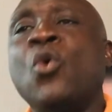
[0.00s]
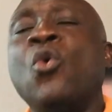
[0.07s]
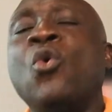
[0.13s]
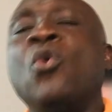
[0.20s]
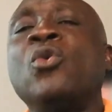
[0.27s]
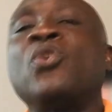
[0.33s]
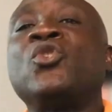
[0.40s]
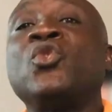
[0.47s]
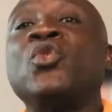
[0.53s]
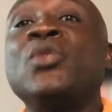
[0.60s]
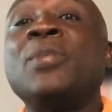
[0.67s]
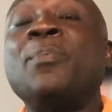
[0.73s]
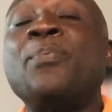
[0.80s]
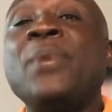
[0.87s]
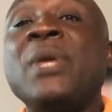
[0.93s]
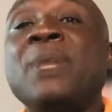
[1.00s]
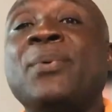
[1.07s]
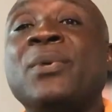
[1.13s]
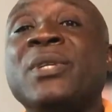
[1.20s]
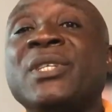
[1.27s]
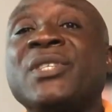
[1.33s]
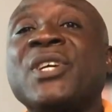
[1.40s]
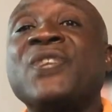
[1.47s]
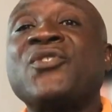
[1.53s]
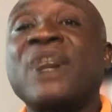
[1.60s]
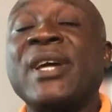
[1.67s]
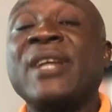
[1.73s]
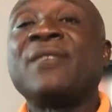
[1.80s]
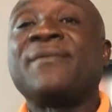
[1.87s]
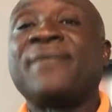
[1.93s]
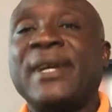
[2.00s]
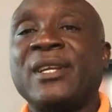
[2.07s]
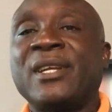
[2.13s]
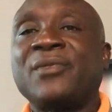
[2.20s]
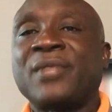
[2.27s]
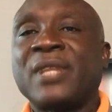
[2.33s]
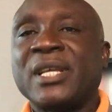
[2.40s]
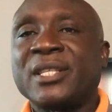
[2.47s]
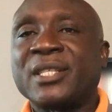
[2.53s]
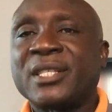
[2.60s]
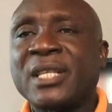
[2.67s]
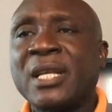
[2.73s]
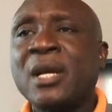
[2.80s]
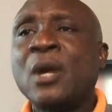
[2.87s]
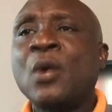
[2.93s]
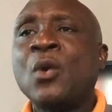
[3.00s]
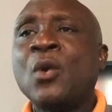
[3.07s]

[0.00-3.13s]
or to the people that are trying to find out things.